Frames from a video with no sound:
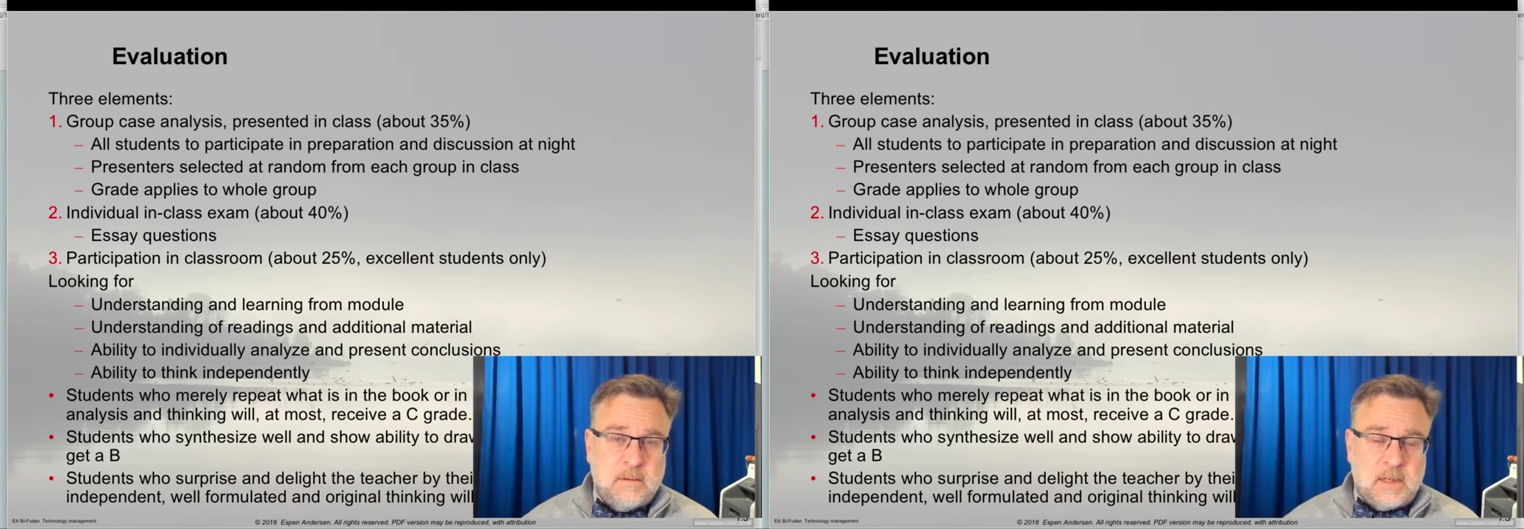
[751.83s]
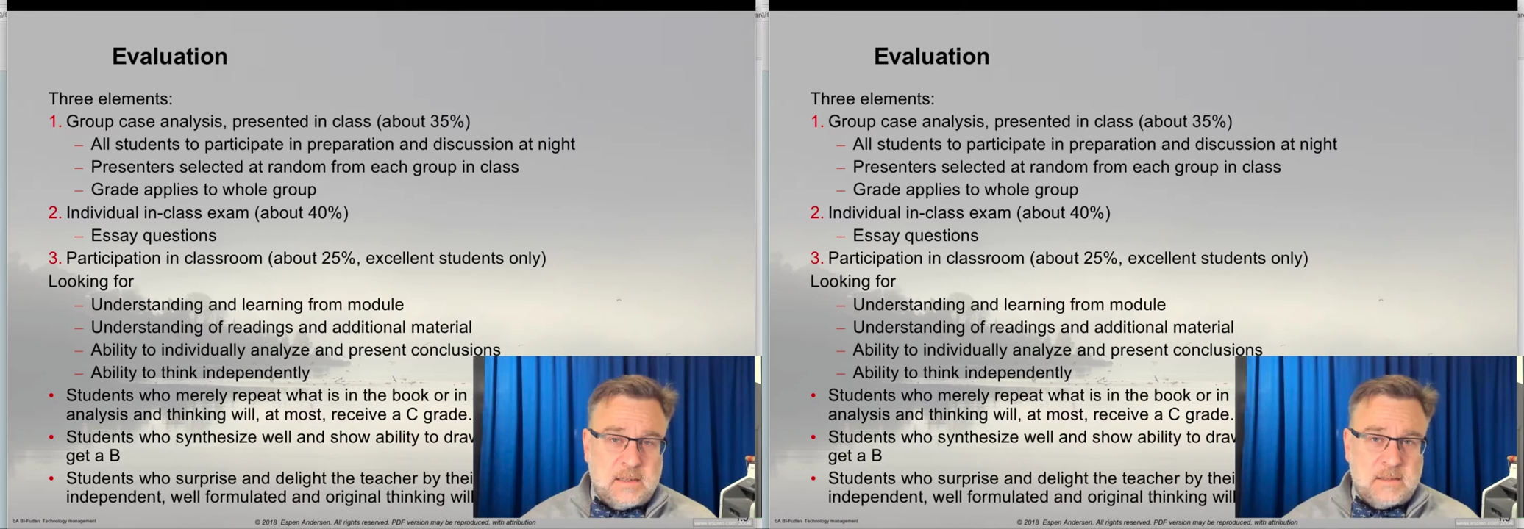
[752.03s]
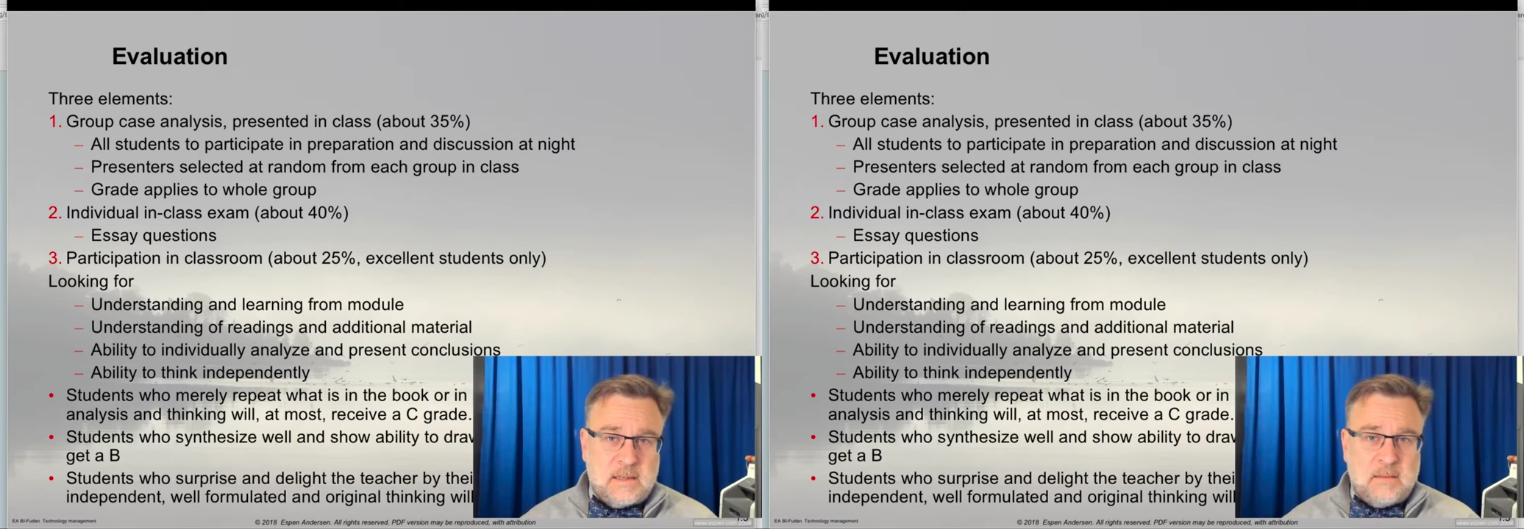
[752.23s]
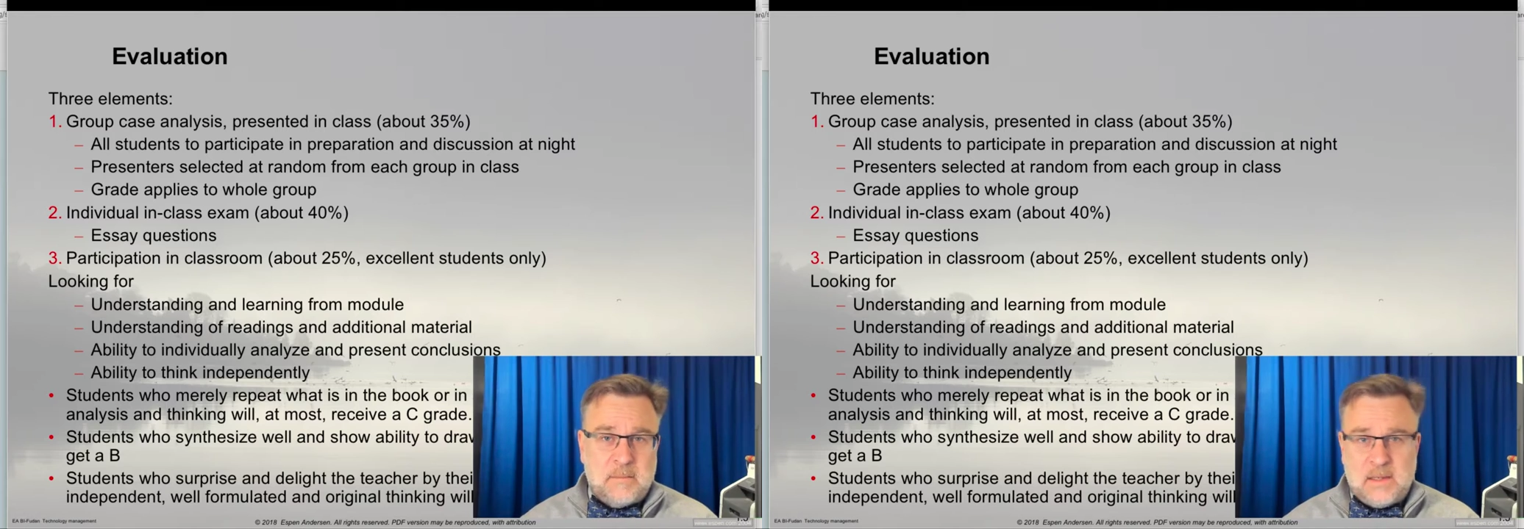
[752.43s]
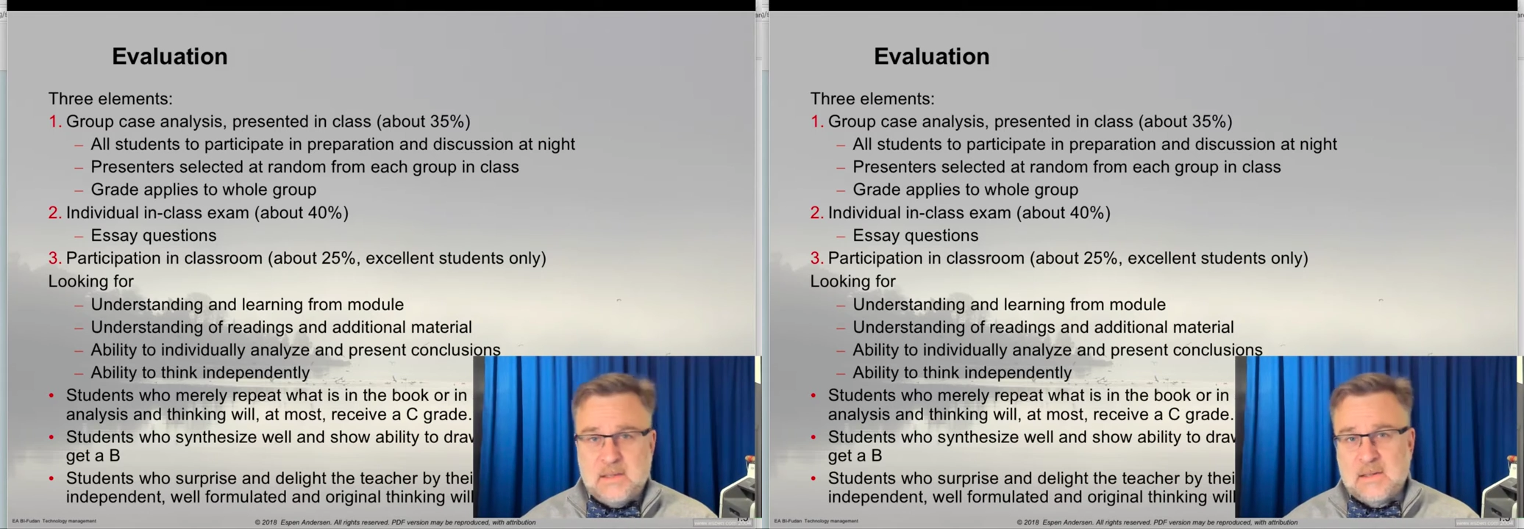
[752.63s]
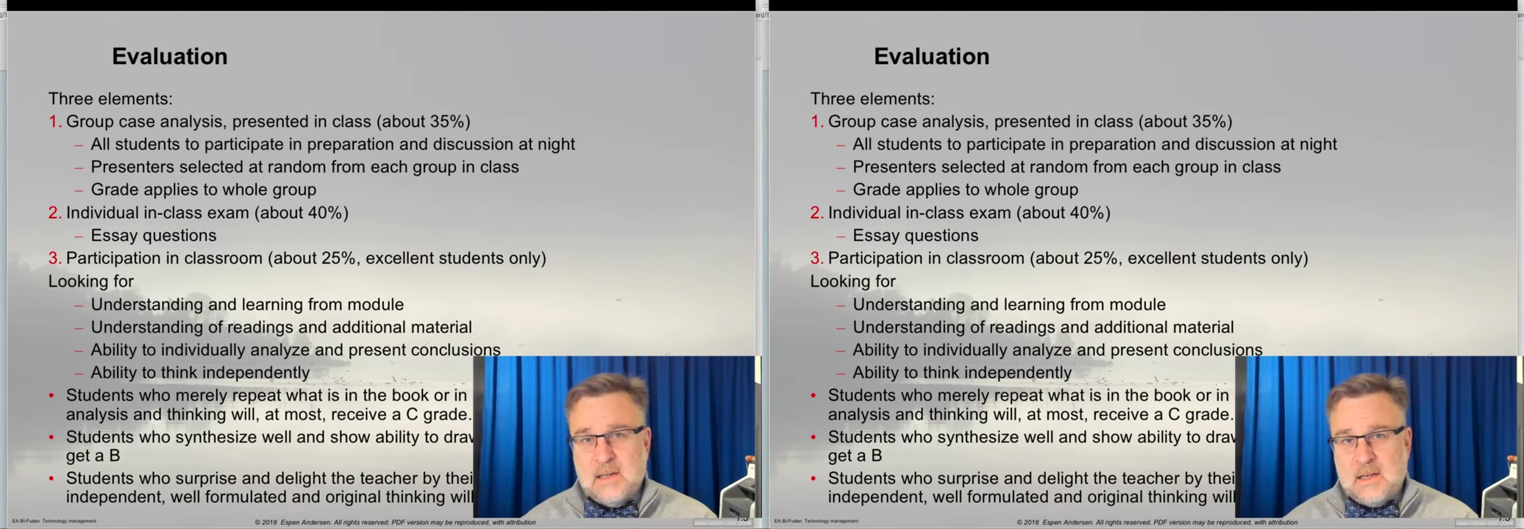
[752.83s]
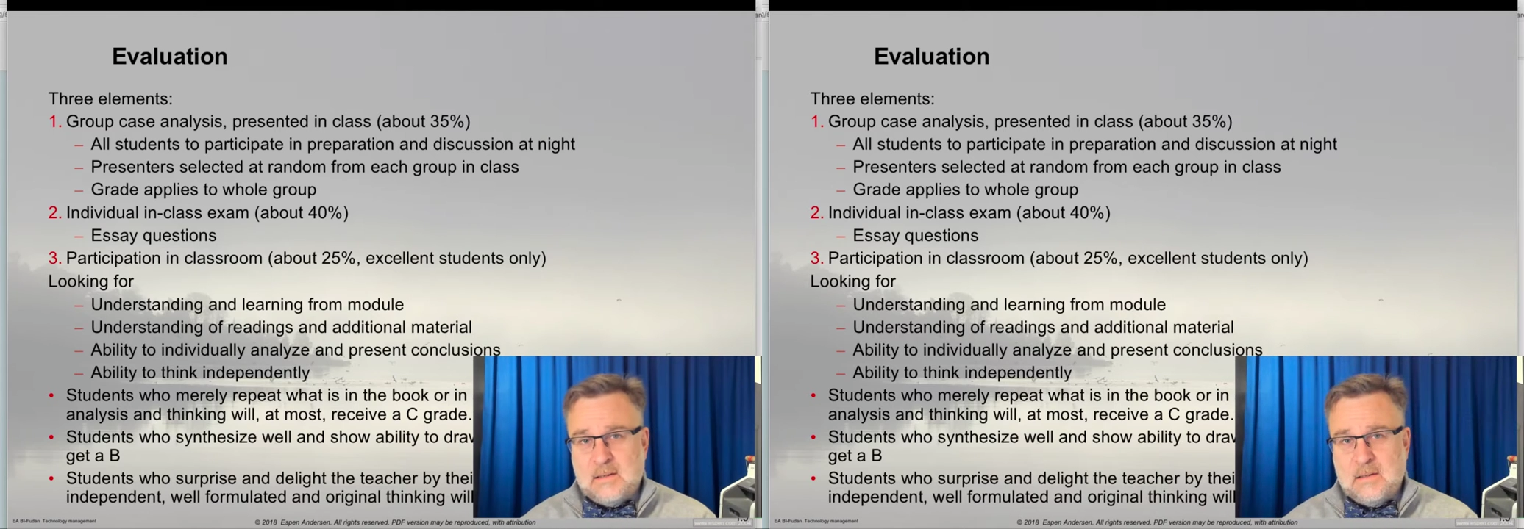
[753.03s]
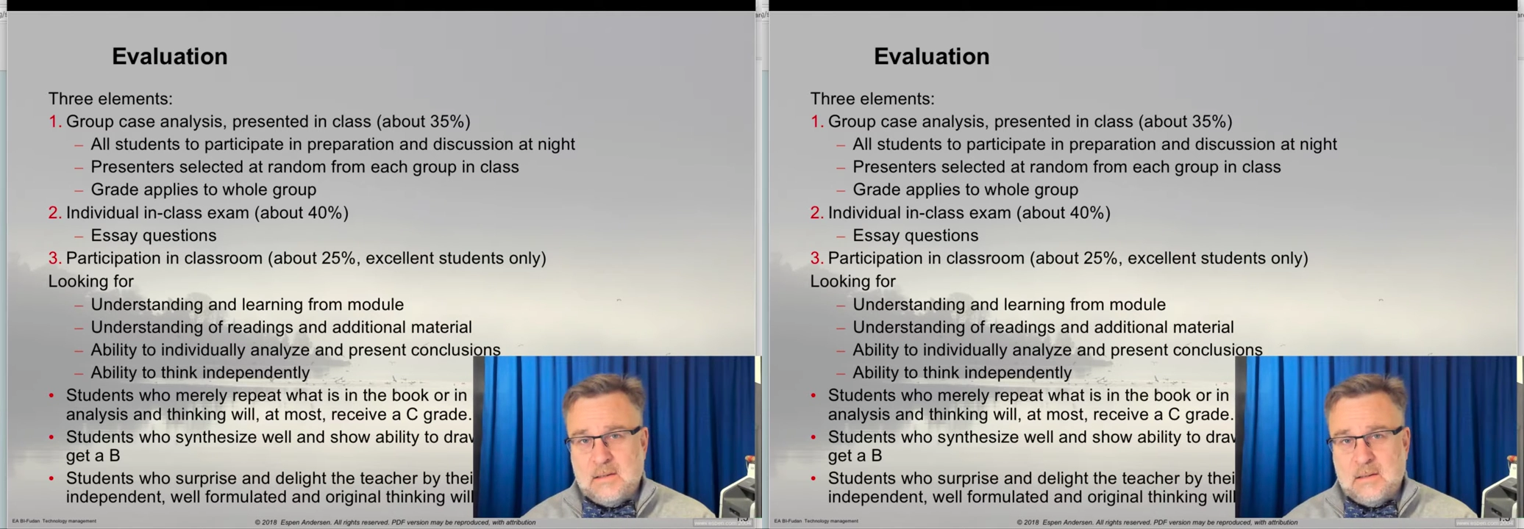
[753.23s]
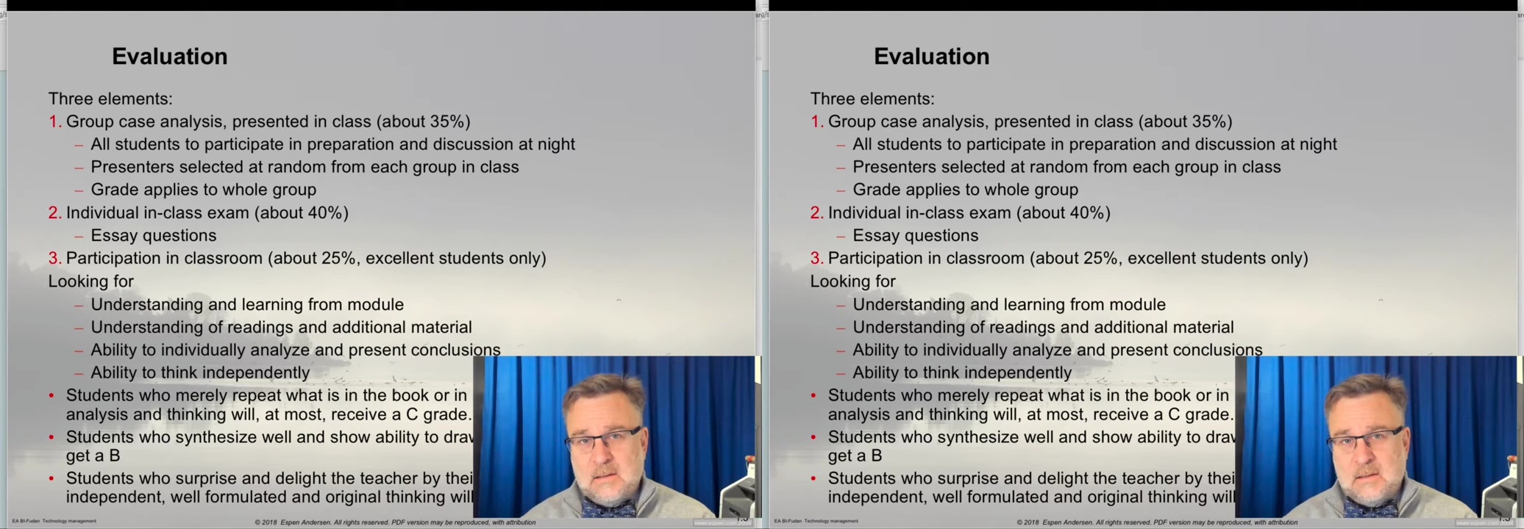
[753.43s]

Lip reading: that means that